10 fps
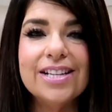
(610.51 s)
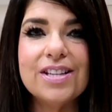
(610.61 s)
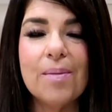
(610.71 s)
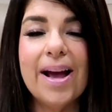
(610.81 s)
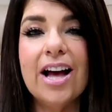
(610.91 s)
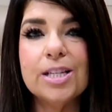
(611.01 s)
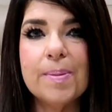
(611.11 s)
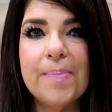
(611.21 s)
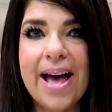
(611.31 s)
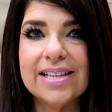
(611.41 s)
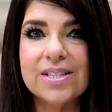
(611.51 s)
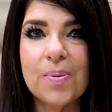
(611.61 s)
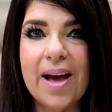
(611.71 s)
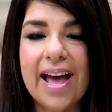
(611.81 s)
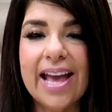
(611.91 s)
So my husband passed
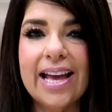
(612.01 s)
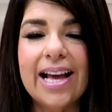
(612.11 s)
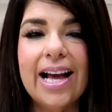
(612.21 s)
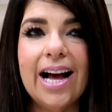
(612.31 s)
away